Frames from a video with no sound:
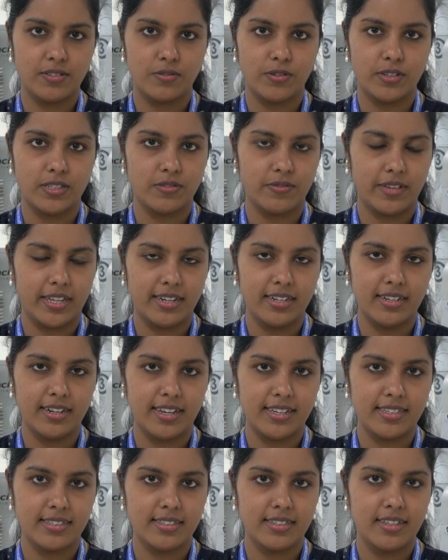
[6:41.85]
It was very
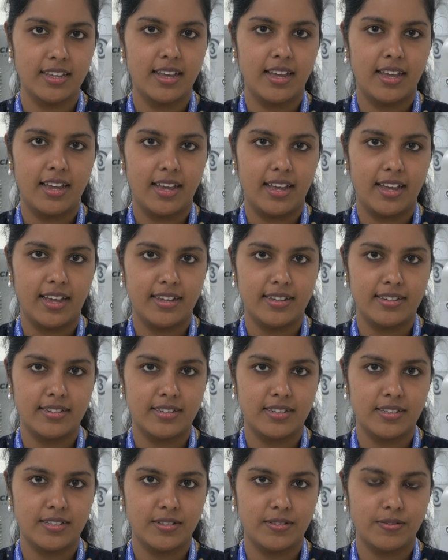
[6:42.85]
nice,
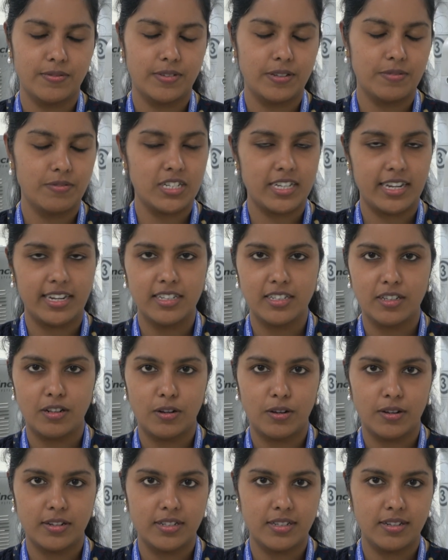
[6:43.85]
and uh, we have trained a
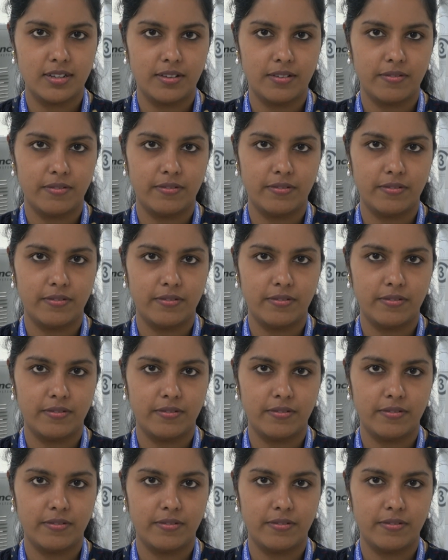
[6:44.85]
lot.